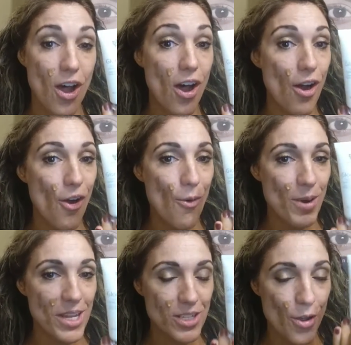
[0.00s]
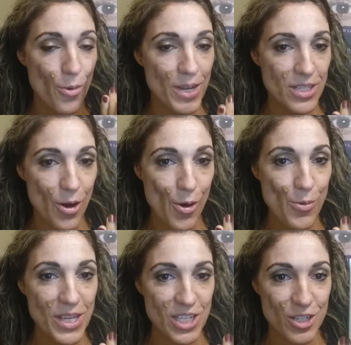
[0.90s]
Always, always,
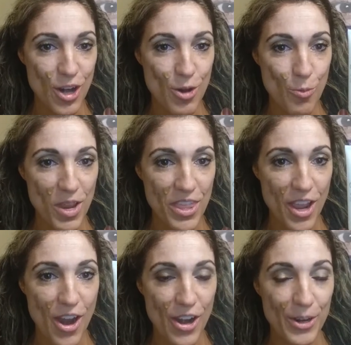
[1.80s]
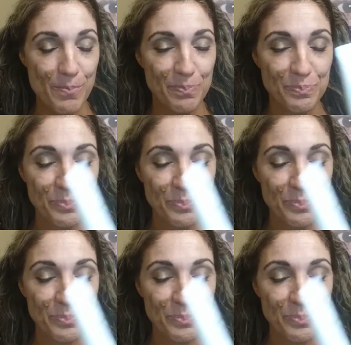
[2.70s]
always start with our